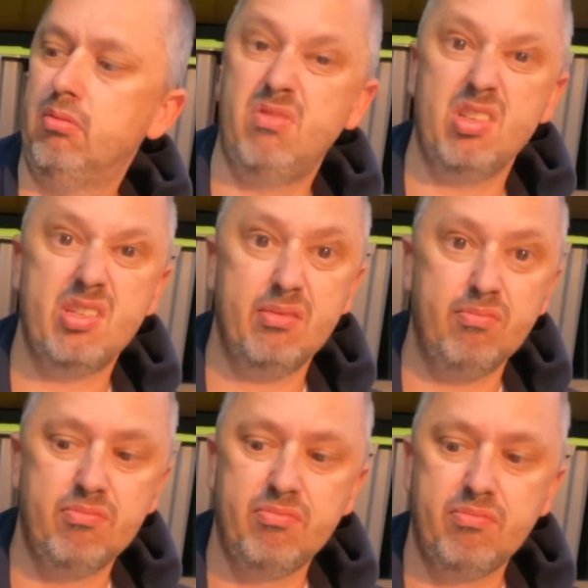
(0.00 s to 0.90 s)
just
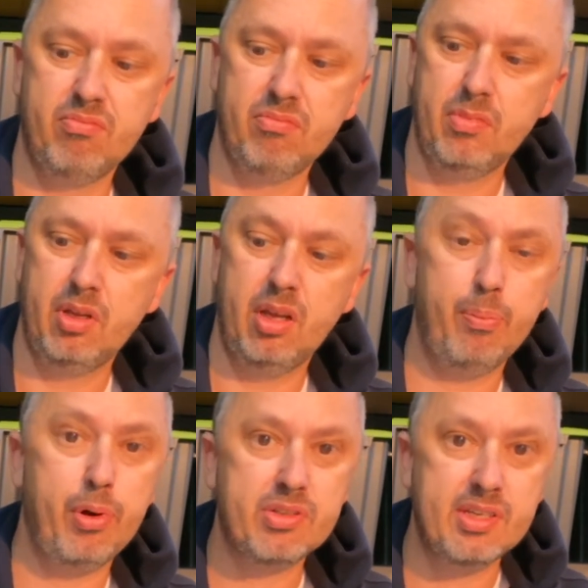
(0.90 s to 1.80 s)
some
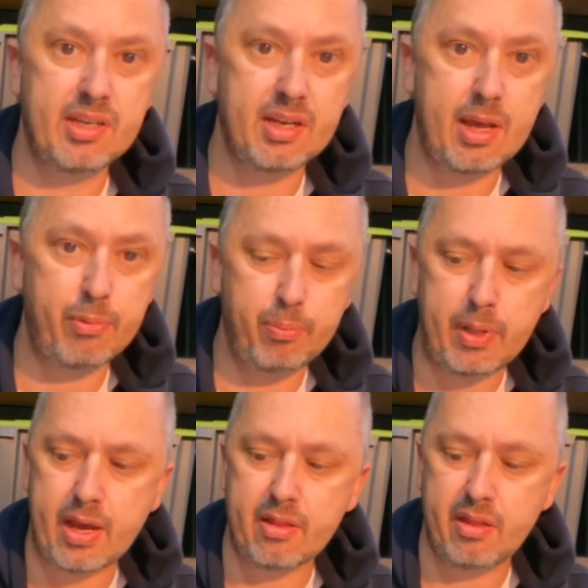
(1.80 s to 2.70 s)
epoxy enamel
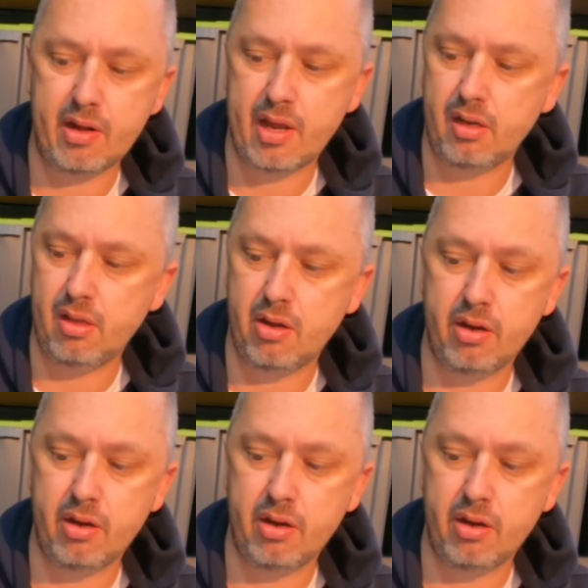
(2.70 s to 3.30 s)
black that I had lying